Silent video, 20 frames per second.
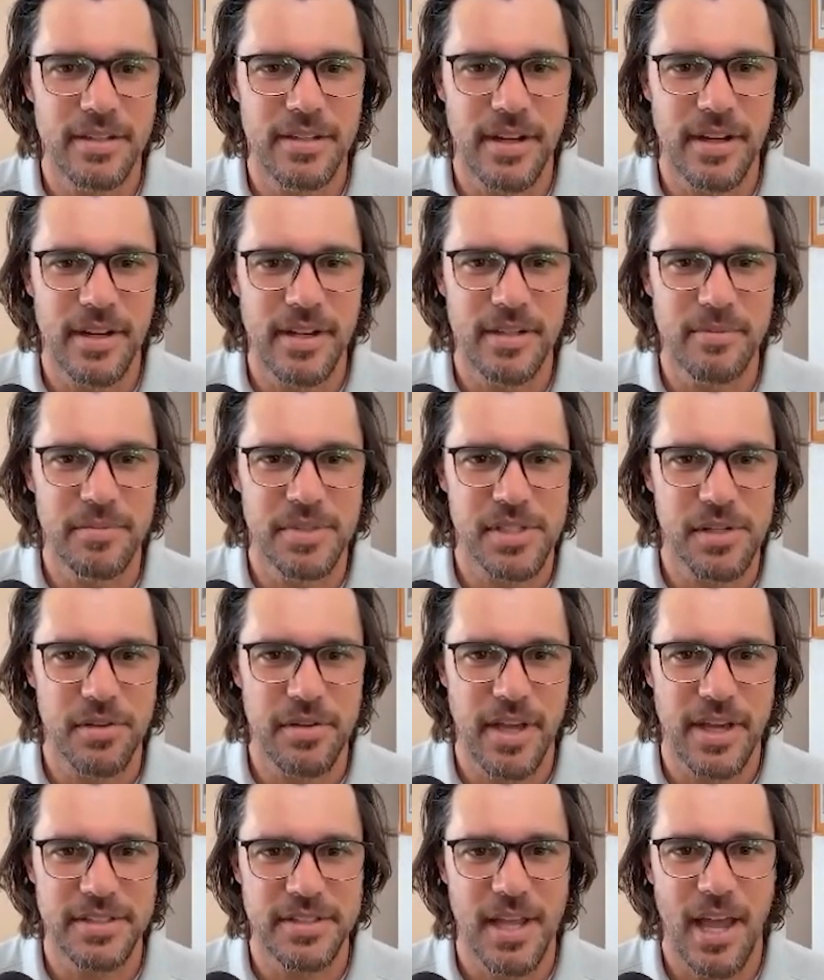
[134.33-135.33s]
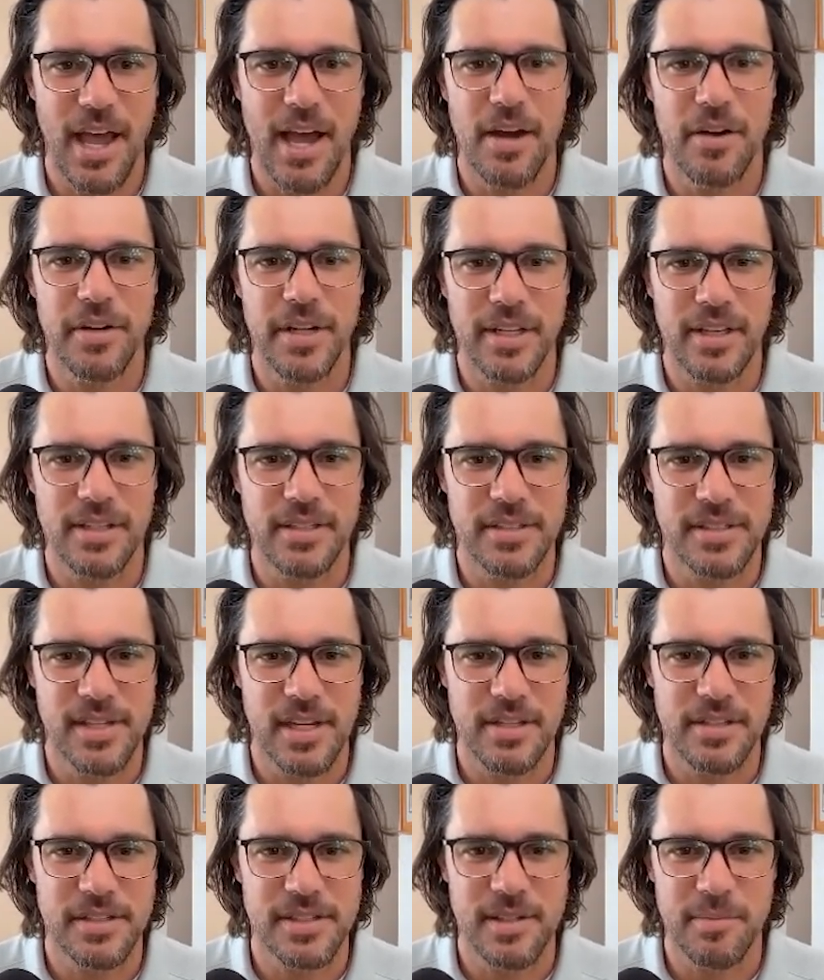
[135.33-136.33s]
um, so that's how it can
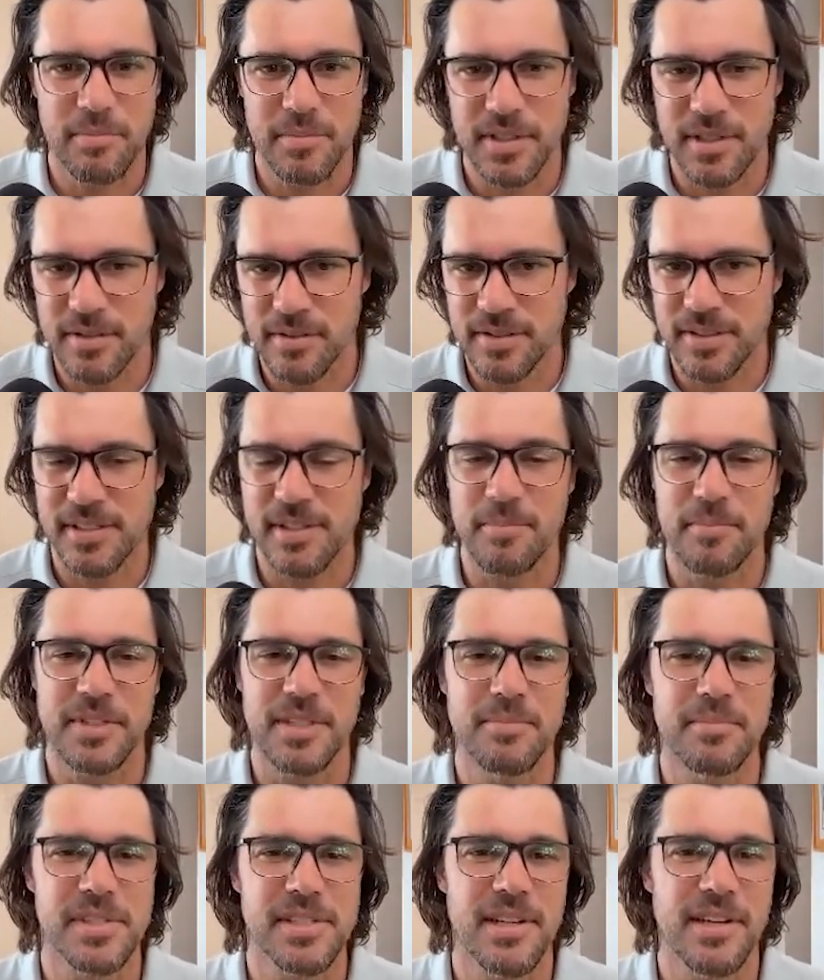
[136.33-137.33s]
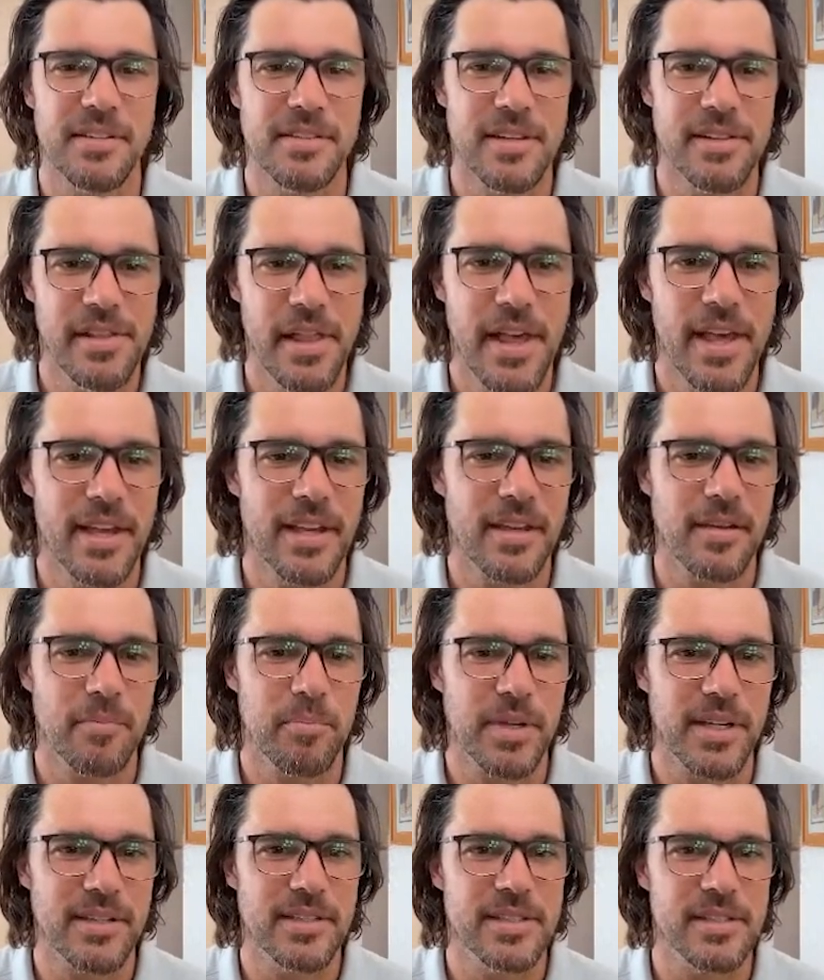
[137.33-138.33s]
send some symptoms down the leg
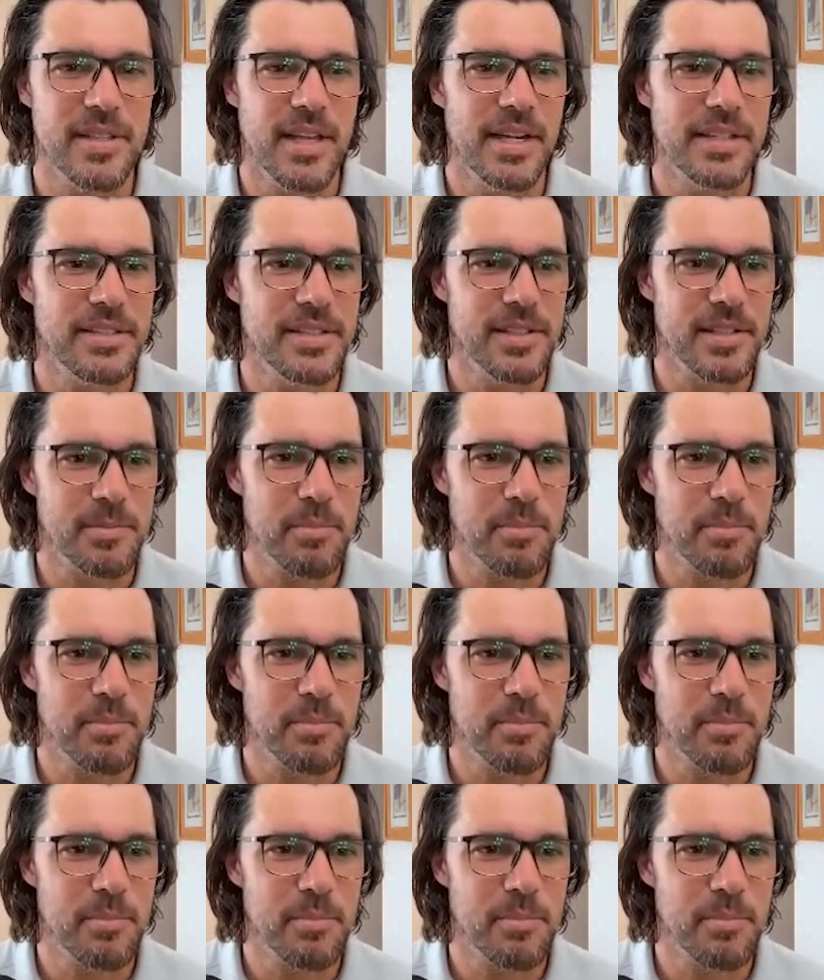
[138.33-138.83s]
because that's its